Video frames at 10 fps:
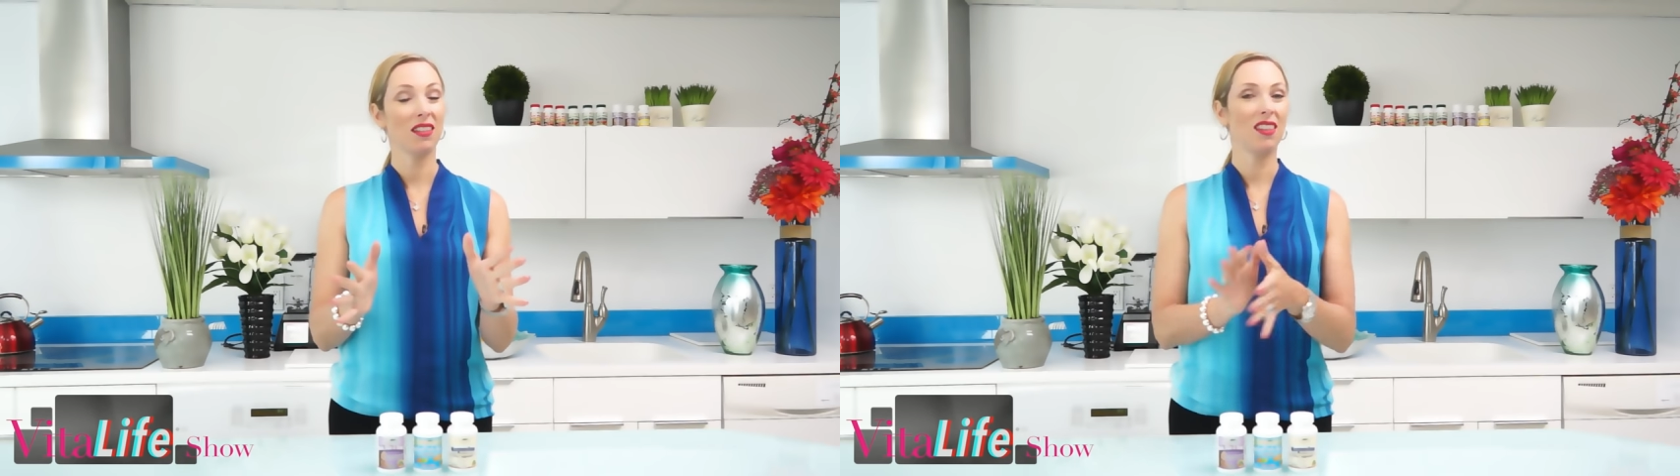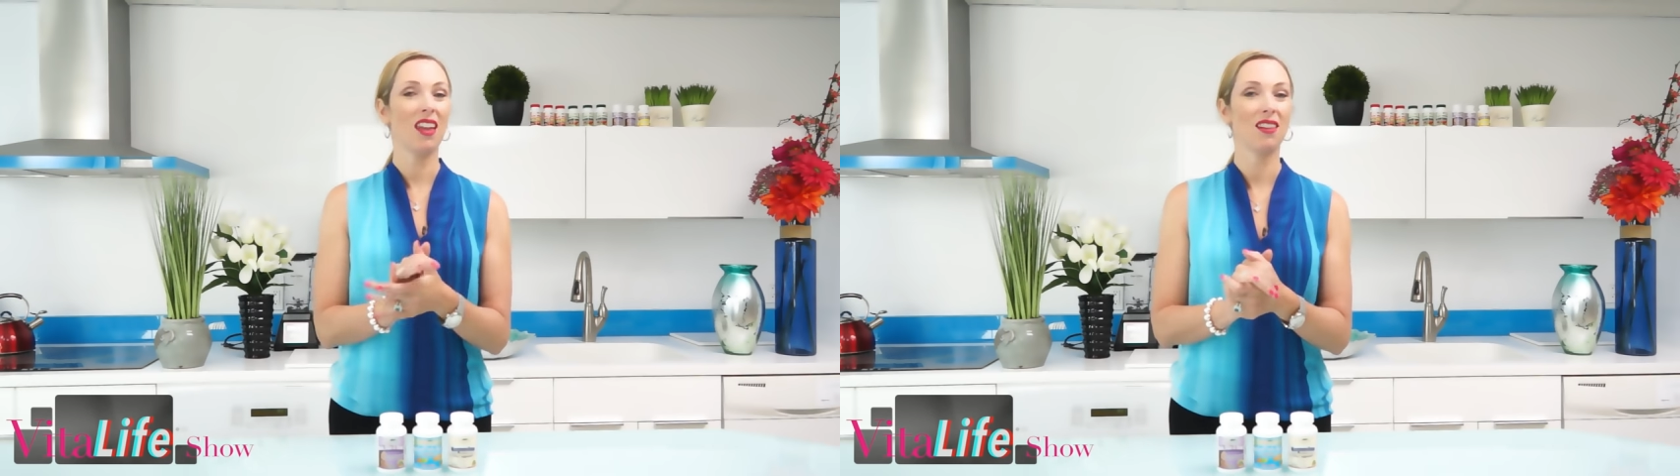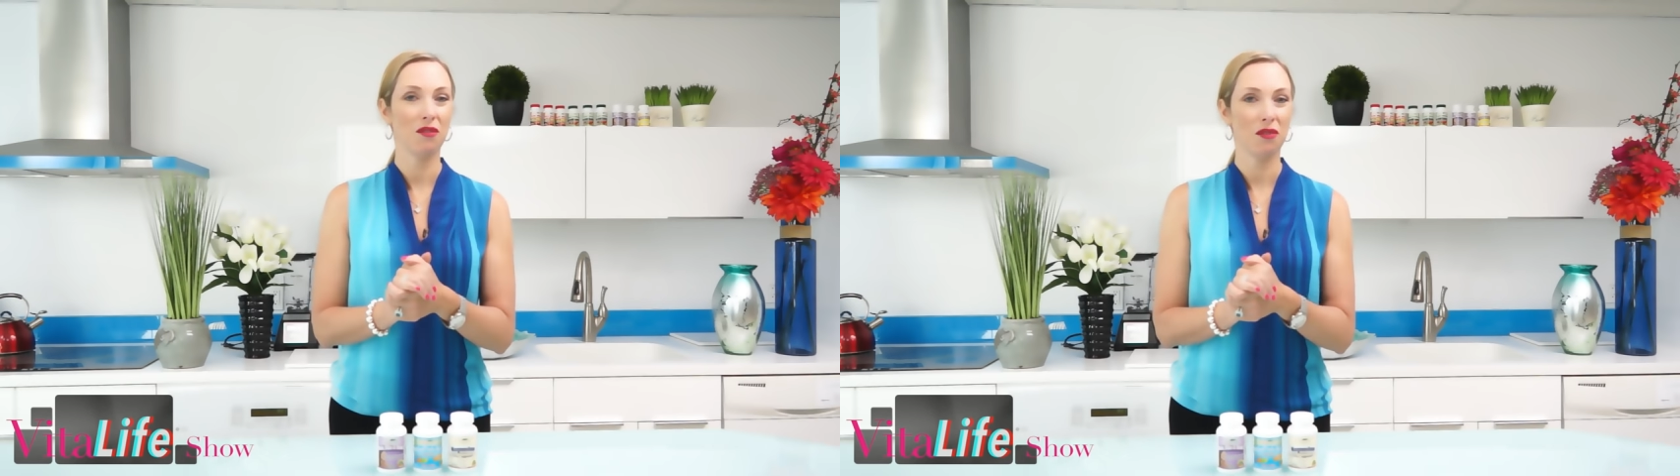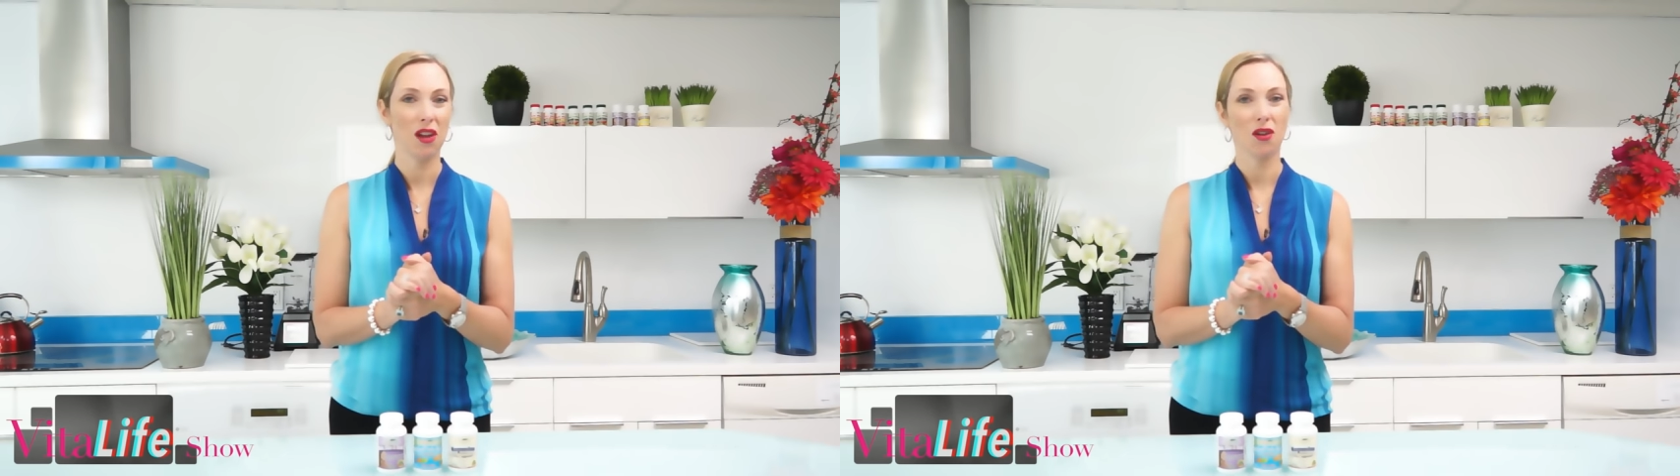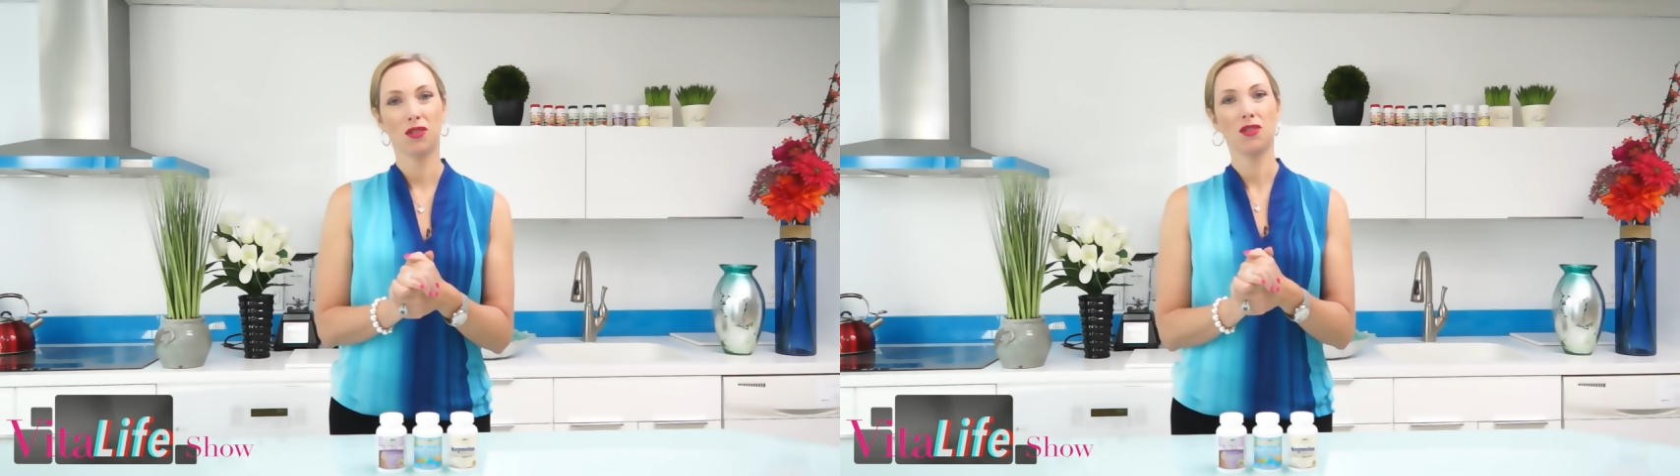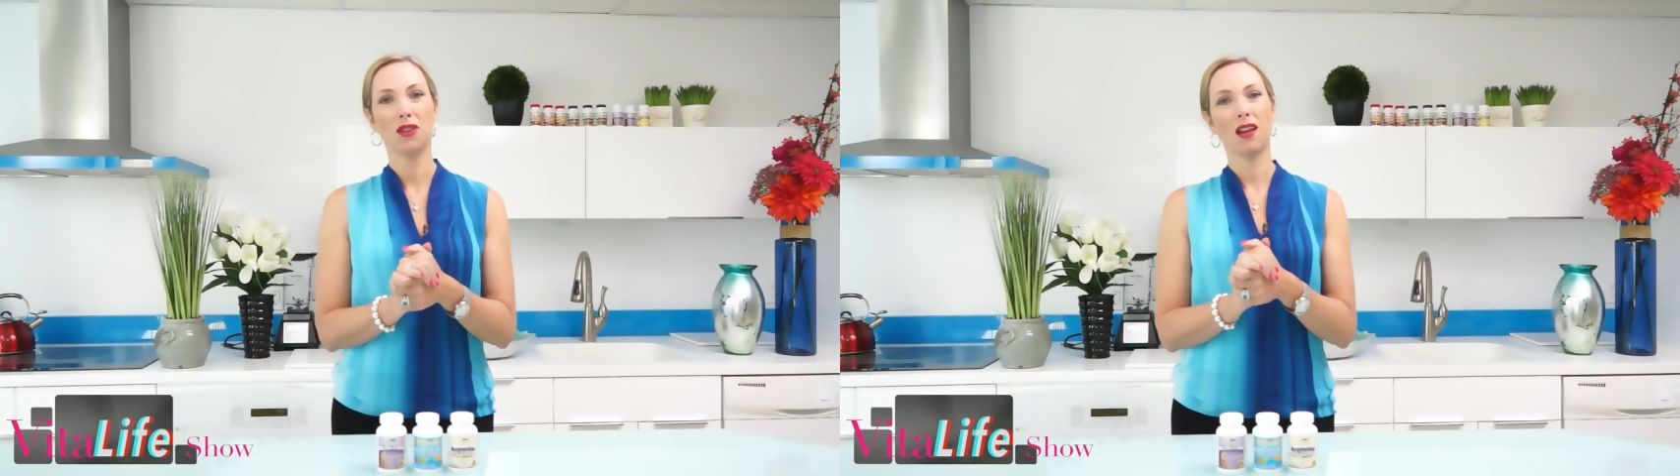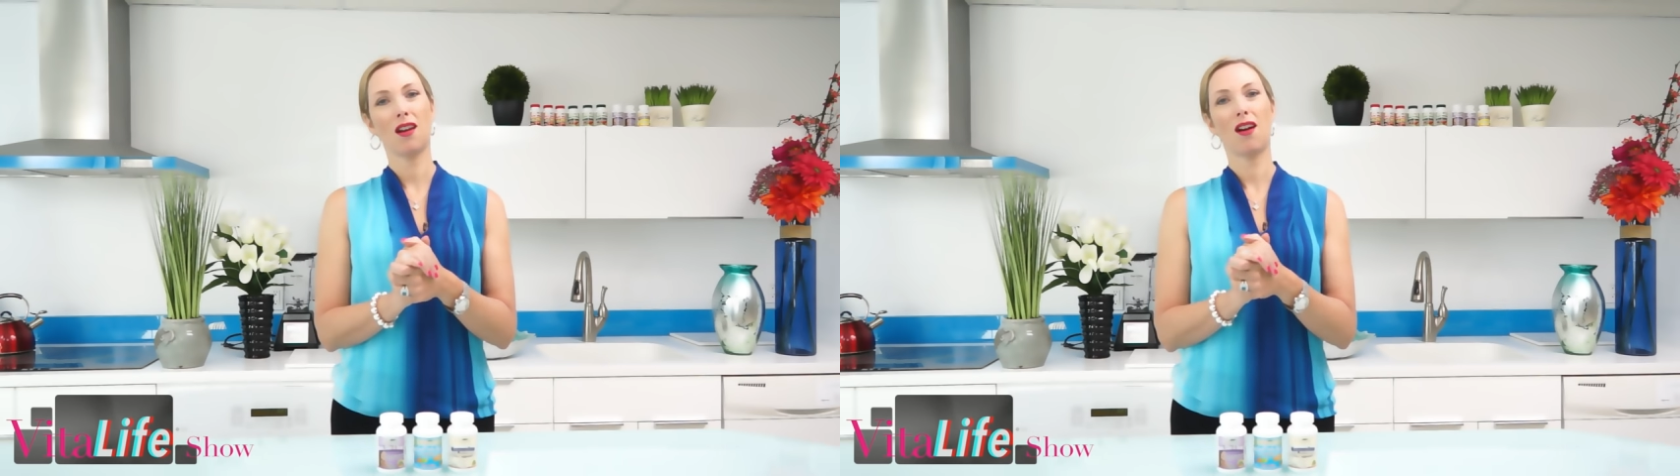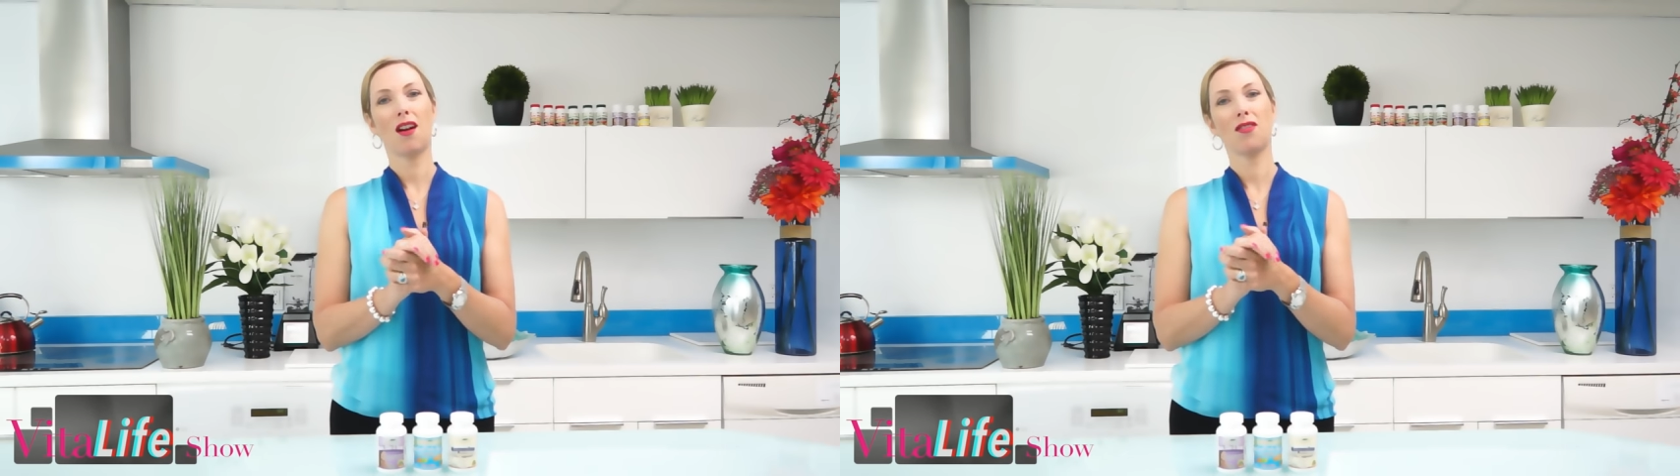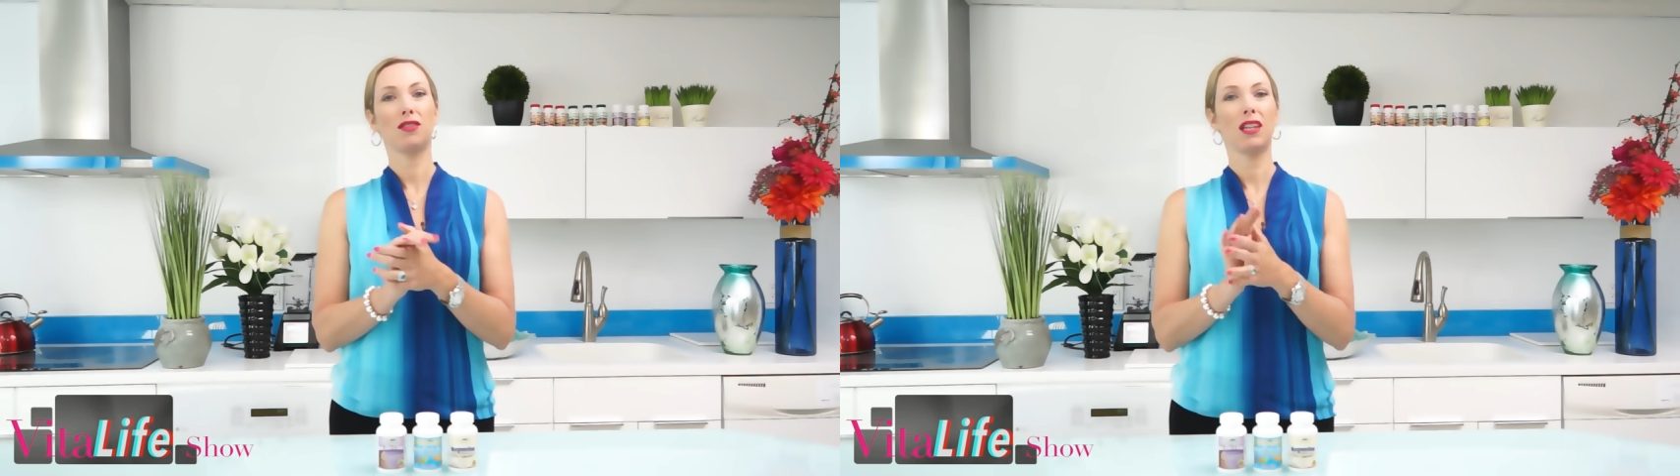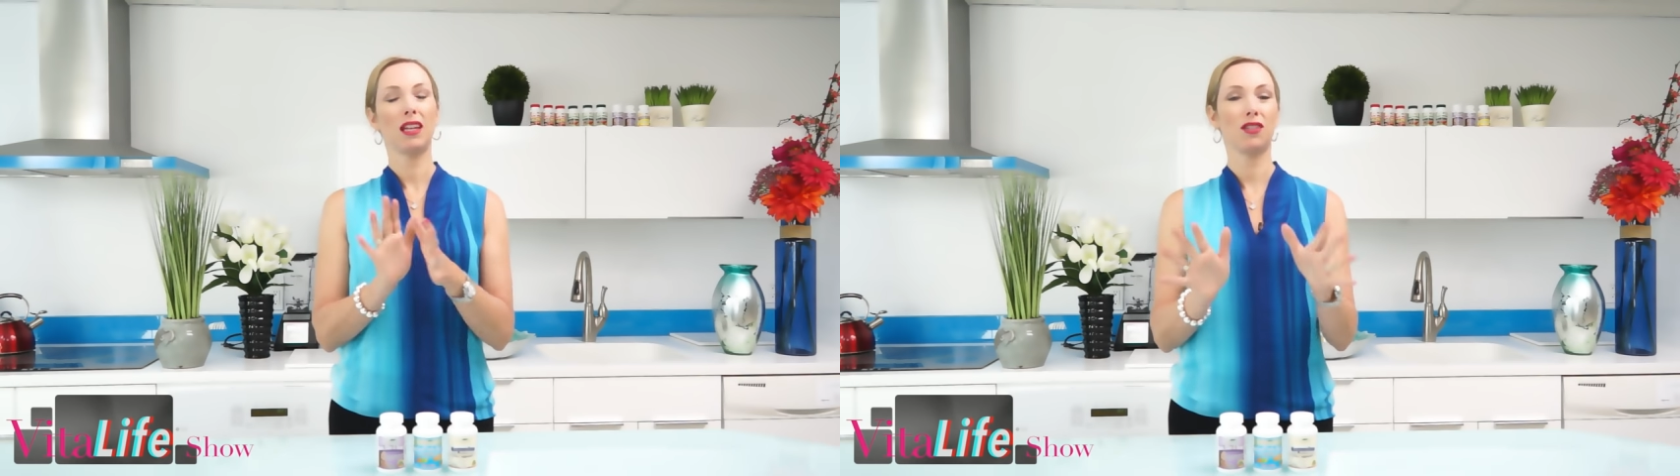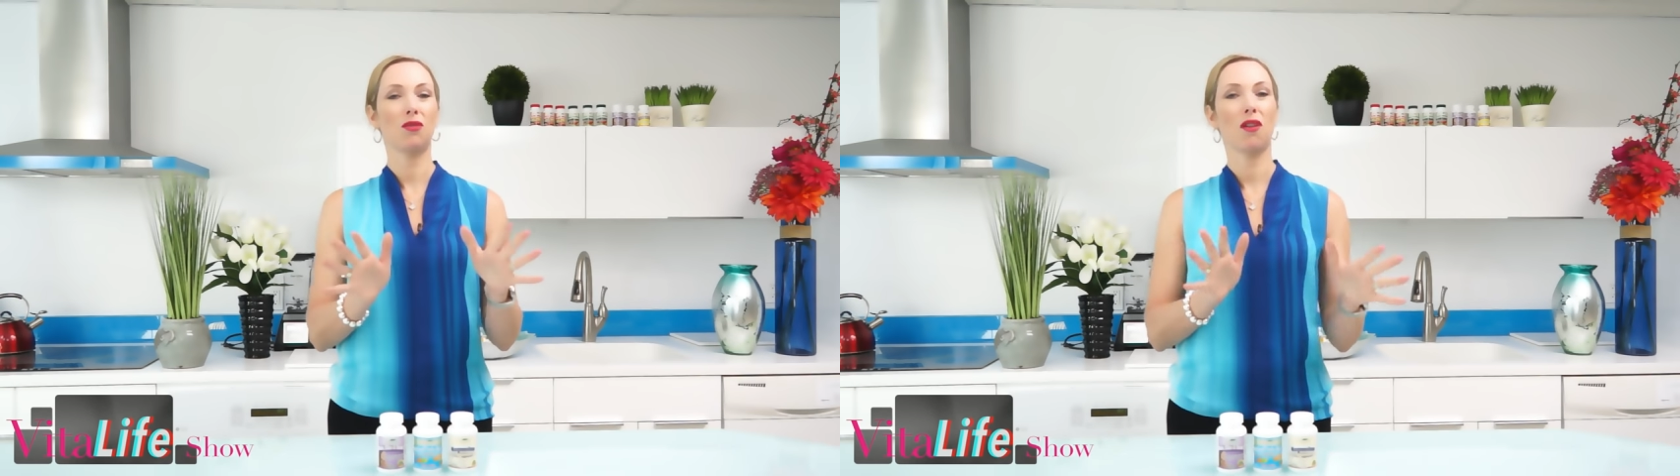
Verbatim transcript: to the end of the video so you get our other links to